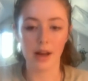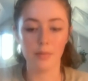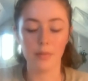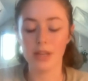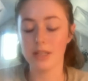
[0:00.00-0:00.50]

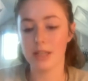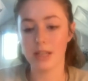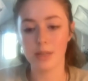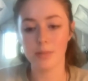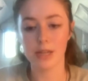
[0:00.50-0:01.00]
We did
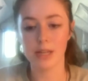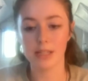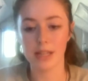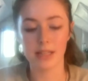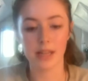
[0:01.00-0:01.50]
experience
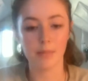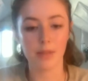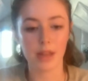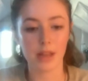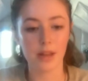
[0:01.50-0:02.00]
that same
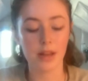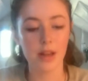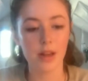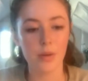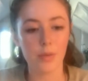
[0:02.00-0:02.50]
thing
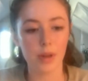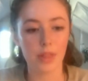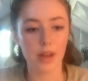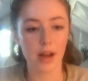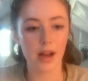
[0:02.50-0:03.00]

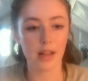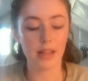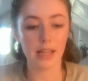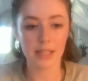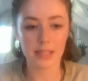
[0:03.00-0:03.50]
with
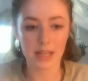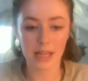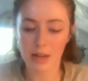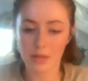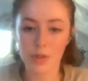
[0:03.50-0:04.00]
Langley City
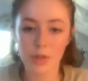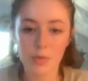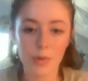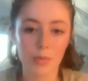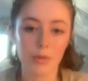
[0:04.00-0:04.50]
Council
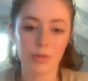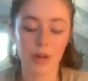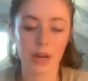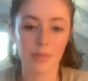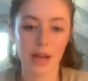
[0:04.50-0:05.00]
when we were
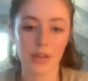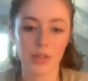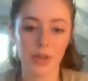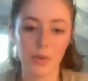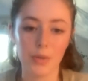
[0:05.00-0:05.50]
trying to pass
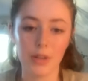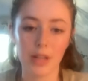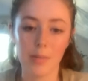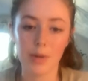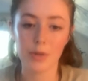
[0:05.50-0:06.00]
our own
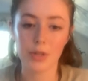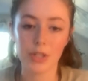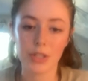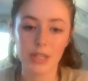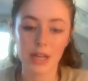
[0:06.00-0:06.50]
climate
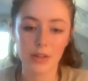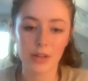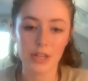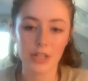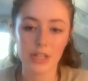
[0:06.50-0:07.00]
emergency
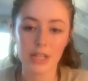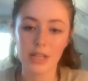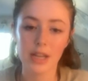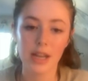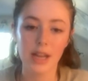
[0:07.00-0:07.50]
declaration.